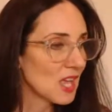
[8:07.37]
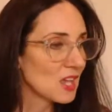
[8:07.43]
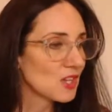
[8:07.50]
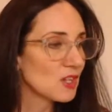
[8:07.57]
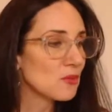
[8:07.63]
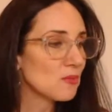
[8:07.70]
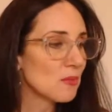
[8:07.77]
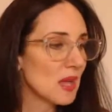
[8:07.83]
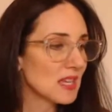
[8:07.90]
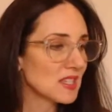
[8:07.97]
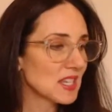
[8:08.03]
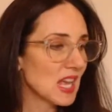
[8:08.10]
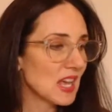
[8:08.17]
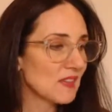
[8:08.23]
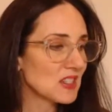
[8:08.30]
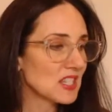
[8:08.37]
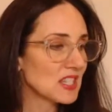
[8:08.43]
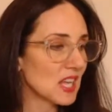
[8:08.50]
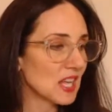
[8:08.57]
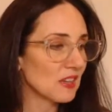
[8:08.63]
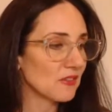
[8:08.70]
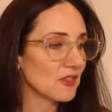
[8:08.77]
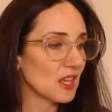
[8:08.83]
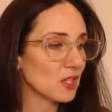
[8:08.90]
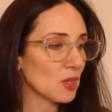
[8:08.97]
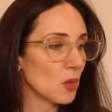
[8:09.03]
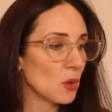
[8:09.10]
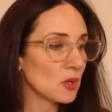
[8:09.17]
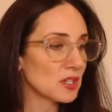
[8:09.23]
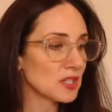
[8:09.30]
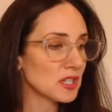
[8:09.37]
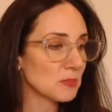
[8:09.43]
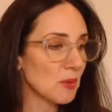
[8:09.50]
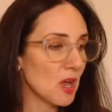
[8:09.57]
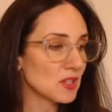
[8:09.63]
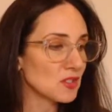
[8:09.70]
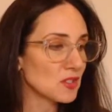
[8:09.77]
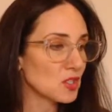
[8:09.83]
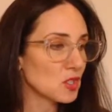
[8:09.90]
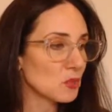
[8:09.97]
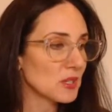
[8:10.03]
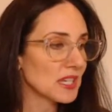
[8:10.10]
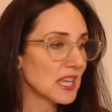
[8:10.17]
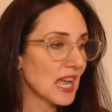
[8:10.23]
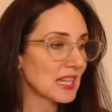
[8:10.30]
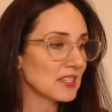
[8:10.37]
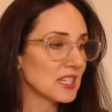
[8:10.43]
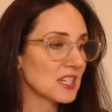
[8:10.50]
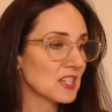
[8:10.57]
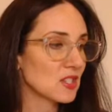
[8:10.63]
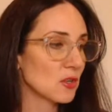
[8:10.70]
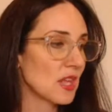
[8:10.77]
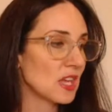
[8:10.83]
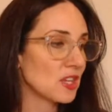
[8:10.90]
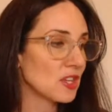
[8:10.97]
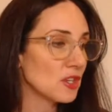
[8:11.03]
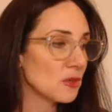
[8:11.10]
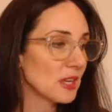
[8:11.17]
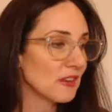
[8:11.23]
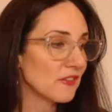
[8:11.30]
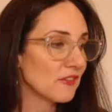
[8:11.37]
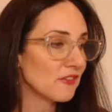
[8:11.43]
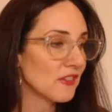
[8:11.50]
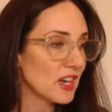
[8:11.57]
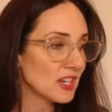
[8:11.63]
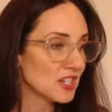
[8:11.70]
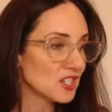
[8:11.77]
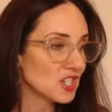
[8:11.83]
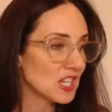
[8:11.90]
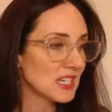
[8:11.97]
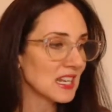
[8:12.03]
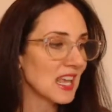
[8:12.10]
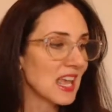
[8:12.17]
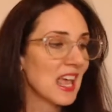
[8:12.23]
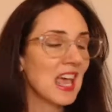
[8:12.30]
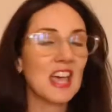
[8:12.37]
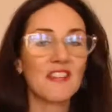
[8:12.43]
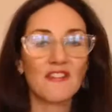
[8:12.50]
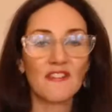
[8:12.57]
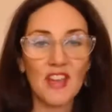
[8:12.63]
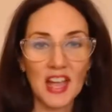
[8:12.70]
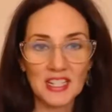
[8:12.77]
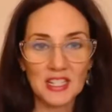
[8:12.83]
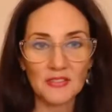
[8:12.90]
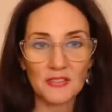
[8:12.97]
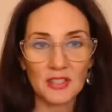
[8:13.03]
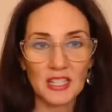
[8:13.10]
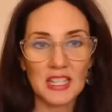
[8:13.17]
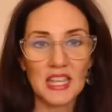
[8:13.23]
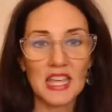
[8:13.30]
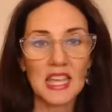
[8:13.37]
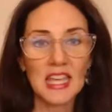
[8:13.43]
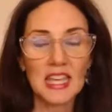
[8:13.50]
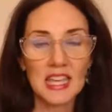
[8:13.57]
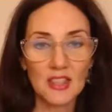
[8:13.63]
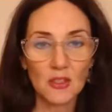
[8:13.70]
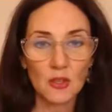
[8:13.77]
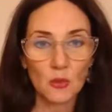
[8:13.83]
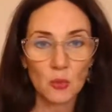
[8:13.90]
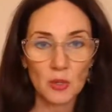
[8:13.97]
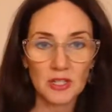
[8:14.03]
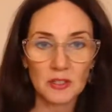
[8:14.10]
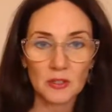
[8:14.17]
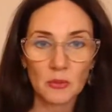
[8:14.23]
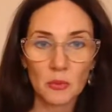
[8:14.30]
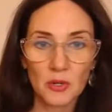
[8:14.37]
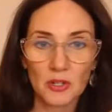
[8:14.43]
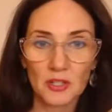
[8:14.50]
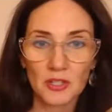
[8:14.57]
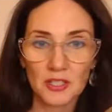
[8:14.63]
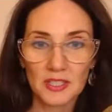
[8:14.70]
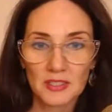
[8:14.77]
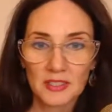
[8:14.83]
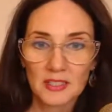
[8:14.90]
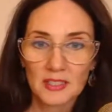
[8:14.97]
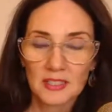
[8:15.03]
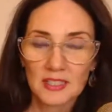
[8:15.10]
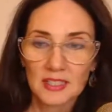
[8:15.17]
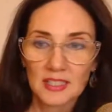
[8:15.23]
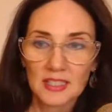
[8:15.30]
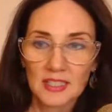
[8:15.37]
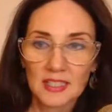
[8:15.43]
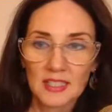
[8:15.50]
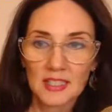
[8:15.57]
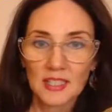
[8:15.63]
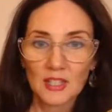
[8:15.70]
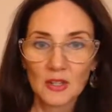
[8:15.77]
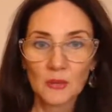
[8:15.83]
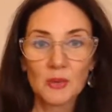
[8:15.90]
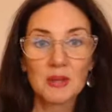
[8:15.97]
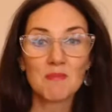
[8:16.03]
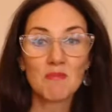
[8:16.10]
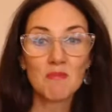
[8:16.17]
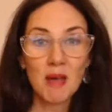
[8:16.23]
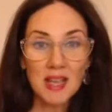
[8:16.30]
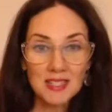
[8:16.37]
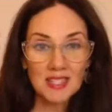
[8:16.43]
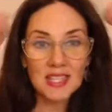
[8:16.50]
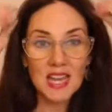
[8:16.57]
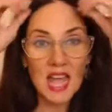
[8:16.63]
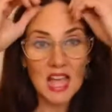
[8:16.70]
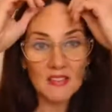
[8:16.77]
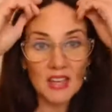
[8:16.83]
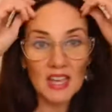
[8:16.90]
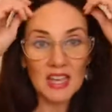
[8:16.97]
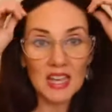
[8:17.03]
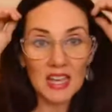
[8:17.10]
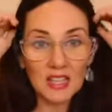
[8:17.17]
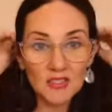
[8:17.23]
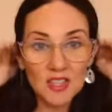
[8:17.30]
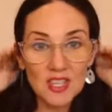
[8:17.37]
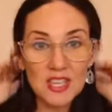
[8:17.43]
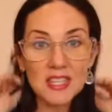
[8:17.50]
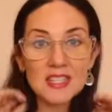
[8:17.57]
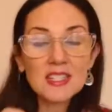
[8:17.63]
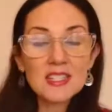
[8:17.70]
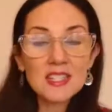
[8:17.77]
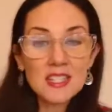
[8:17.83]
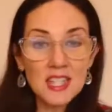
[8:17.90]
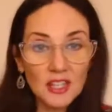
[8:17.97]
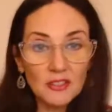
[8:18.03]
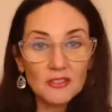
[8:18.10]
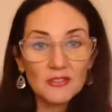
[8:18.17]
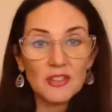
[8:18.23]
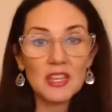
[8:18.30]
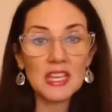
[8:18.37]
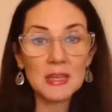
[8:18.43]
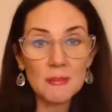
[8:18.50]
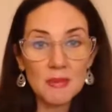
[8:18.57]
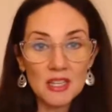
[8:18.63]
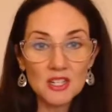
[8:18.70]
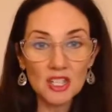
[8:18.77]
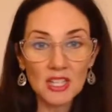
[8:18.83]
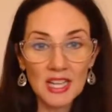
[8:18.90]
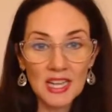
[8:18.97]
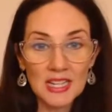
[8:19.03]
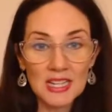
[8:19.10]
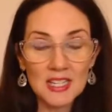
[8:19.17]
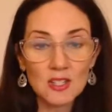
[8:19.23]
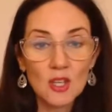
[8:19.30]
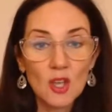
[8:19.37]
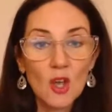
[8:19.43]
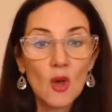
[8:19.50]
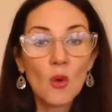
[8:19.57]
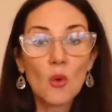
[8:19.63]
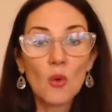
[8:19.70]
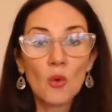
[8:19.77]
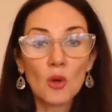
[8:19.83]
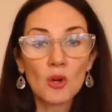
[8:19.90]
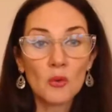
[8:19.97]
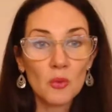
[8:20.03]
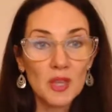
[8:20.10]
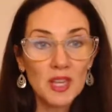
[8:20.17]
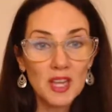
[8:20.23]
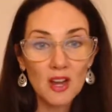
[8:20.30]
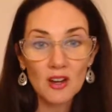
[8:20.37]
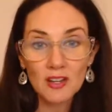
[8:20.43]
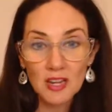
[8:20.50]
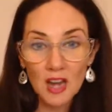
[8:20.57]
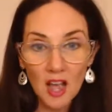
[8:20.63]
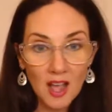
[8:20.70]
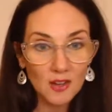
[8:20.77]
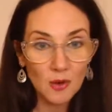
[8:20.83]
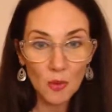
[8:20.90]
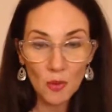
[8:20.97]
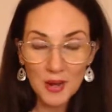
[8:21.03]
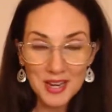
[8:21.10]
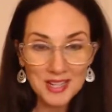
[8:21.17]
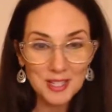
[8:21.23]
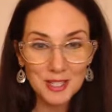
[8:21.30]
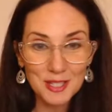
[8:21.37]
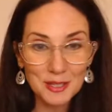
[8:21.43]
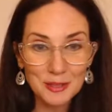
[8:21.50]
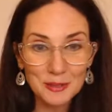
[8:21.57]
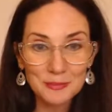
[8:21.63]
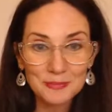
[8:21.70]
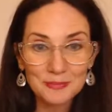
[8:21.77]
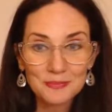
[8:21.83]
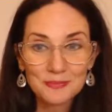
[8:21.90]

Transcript: You must have a self that corresponds to reality so that you can function effectively in the real world. We must have a healthy self-image, ladies, or we are not going to